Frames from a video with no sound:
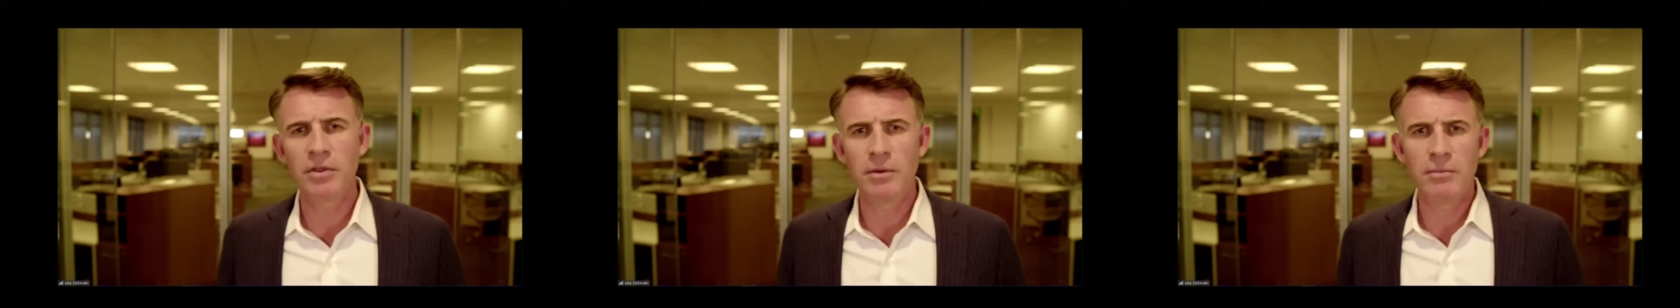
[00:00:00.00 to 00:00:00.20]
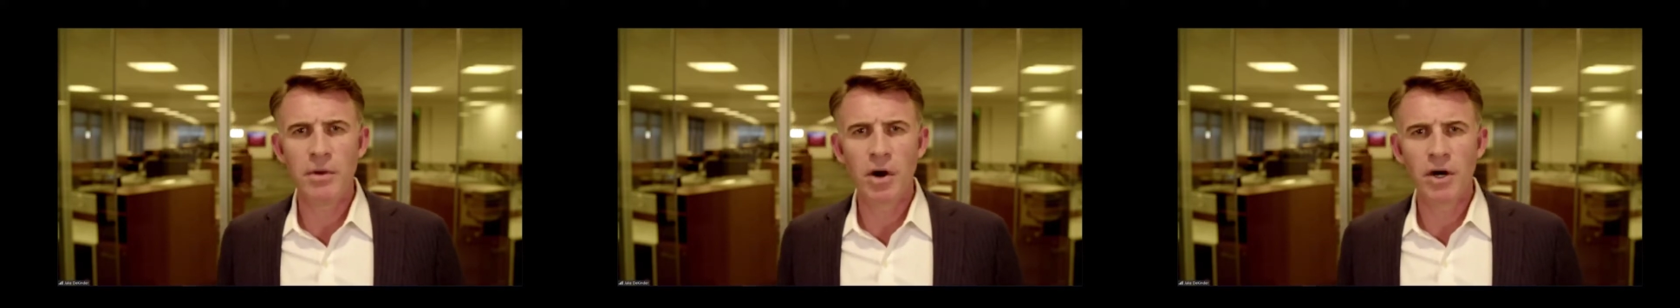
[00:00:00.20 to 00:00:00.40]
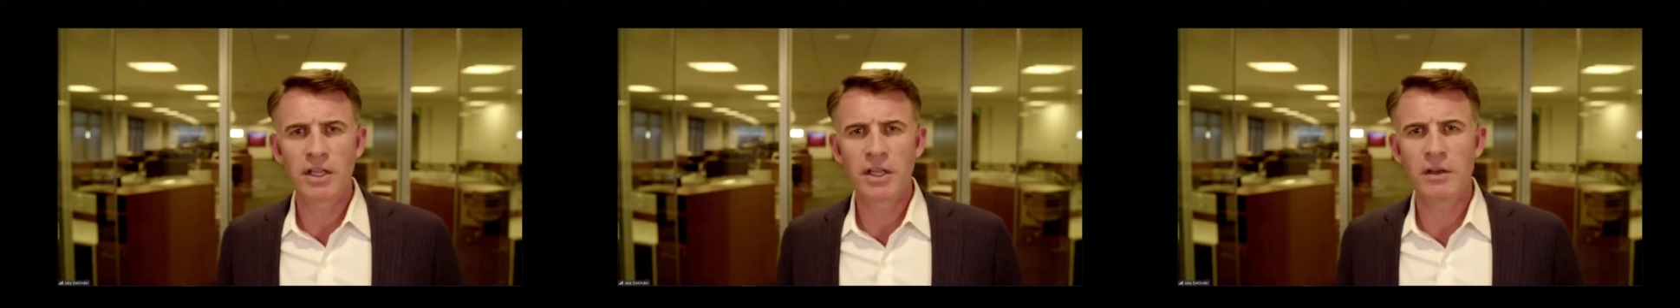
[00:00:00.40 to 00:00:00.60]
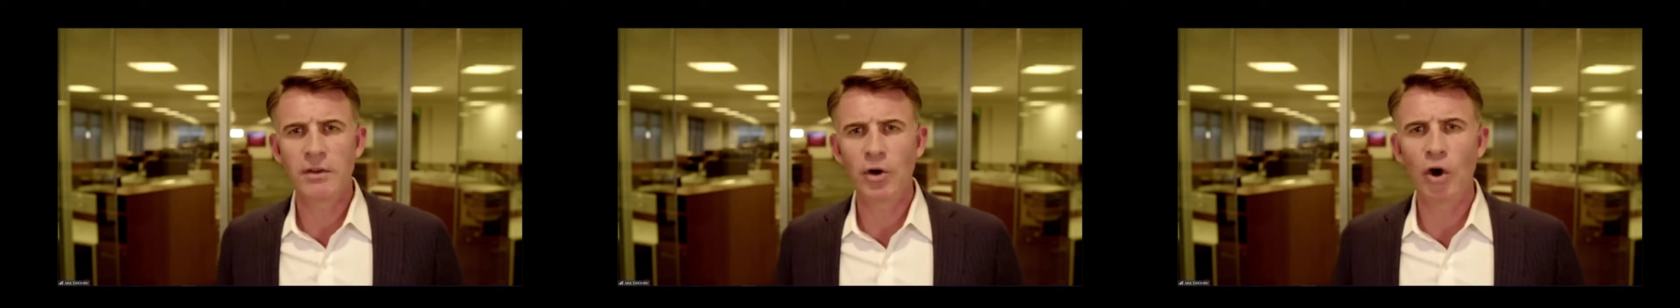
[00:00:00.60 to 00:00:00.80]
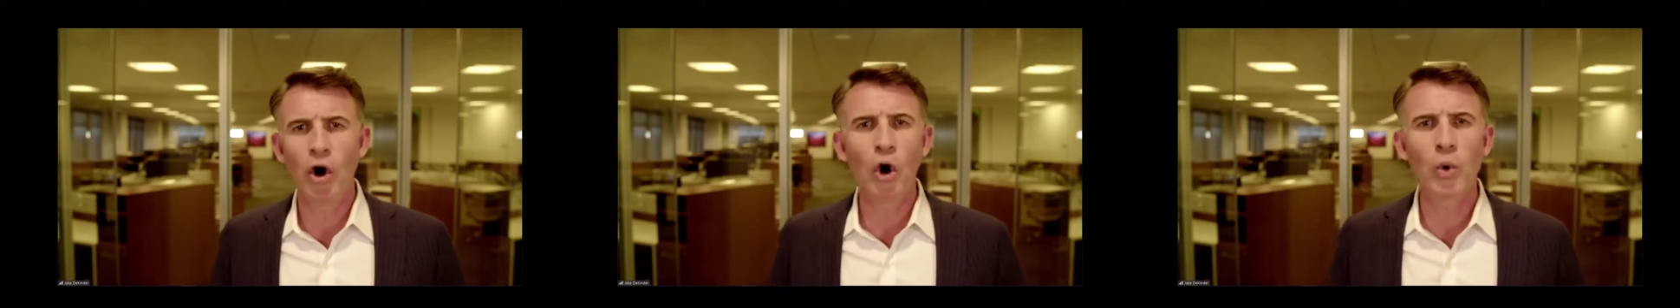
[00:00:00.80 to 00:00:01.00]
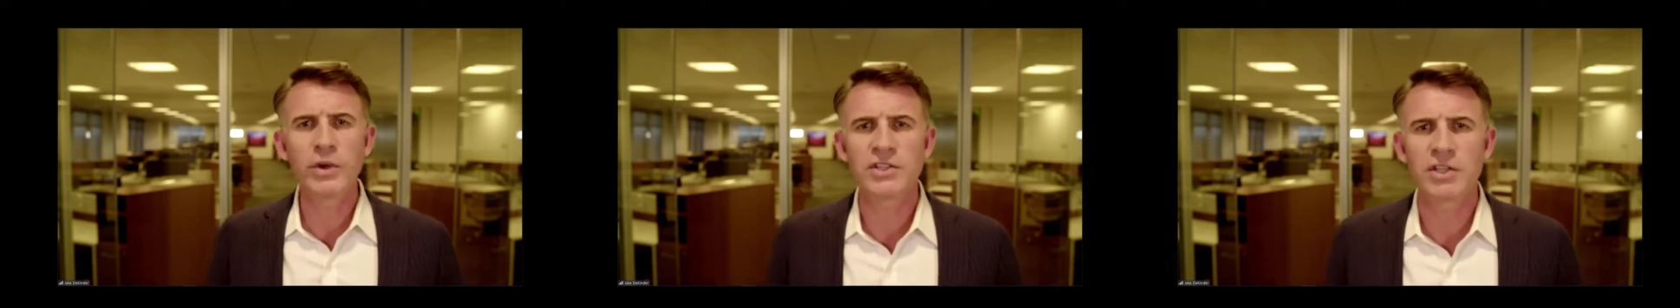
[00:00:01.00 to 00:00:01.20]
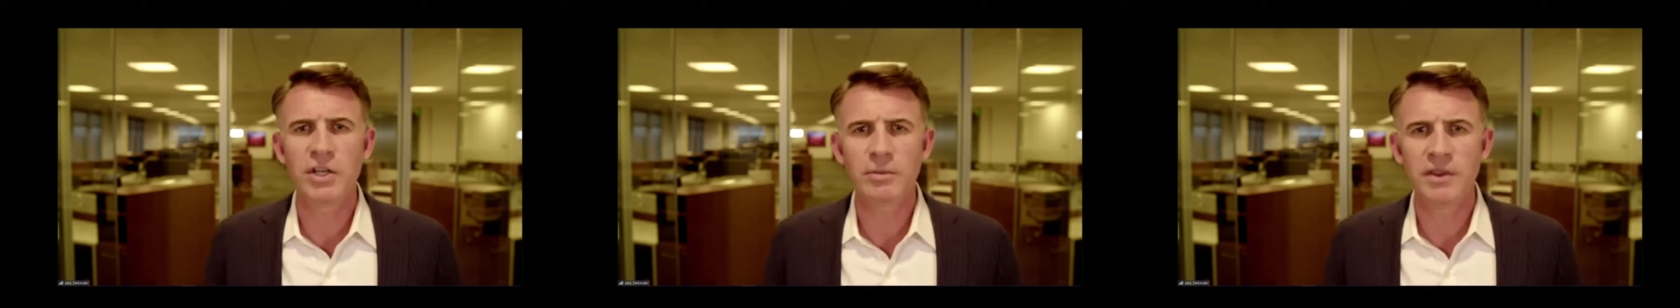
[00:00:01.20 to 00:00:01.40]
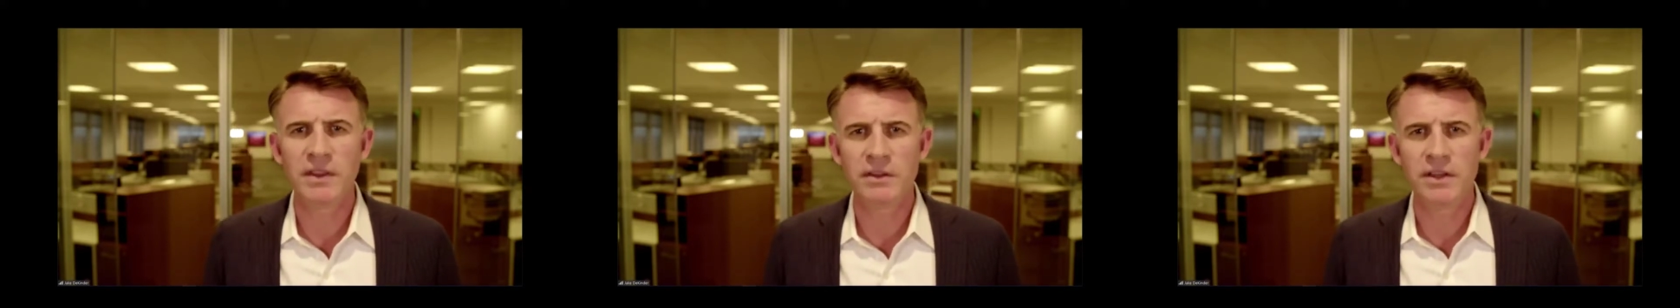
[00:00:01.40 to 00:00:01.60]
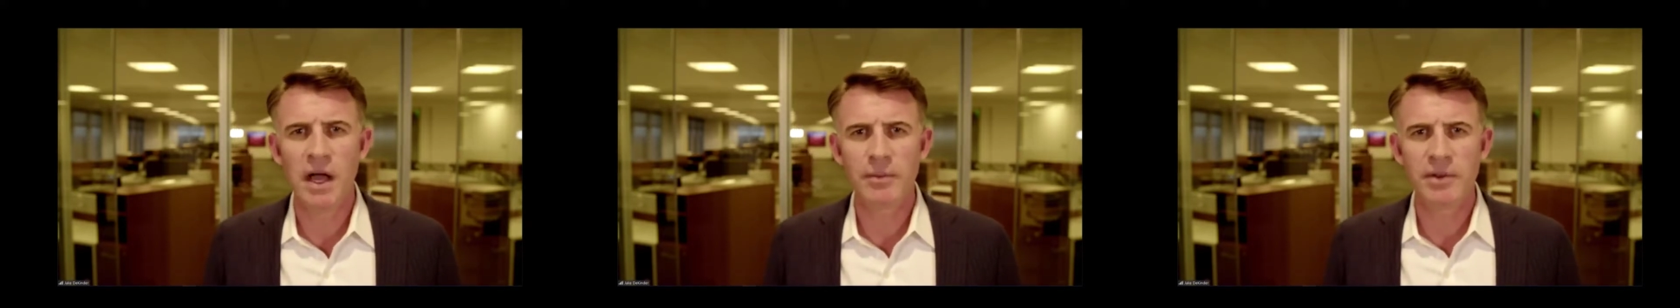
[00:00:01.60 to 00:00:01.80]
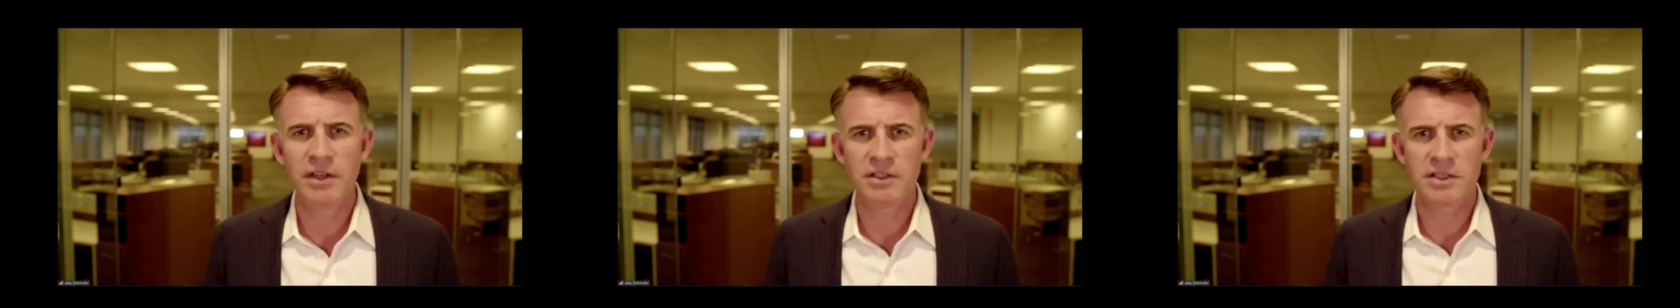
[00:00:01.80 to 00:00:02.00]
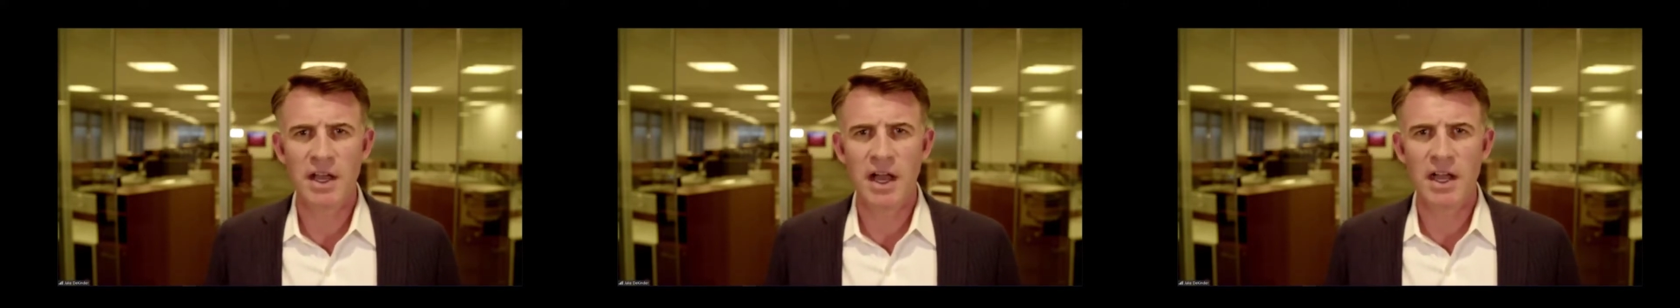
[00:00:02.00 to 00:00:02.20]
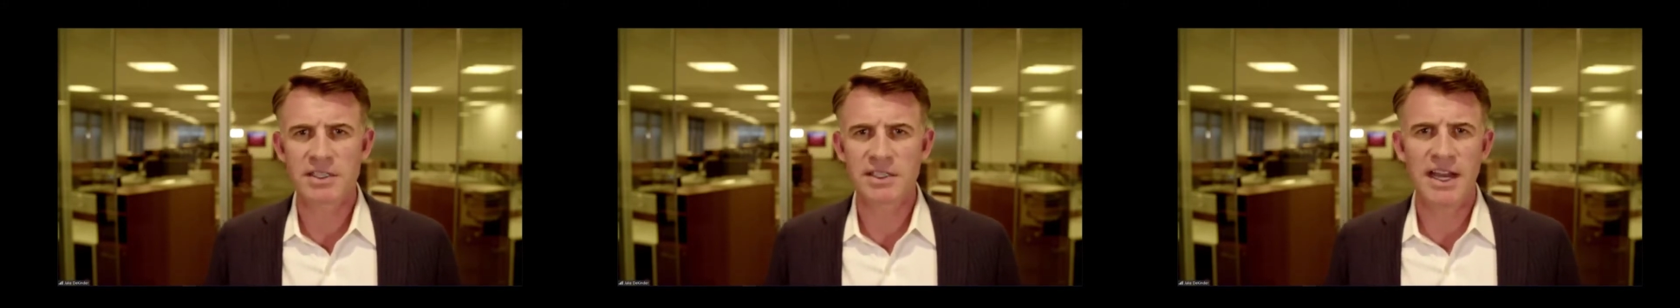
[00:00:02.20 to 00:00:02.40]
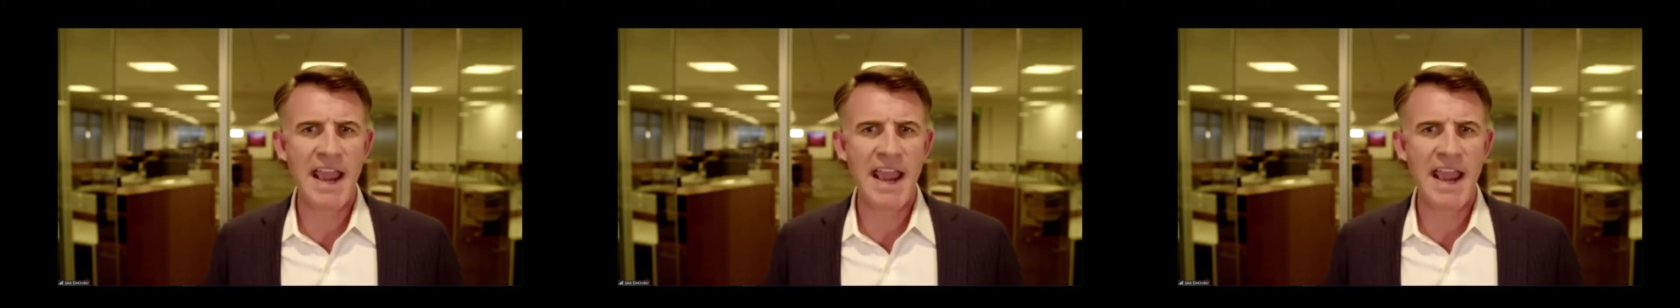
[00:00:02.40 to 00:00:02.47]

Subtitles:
the market and they're always going to be the dominant stocks.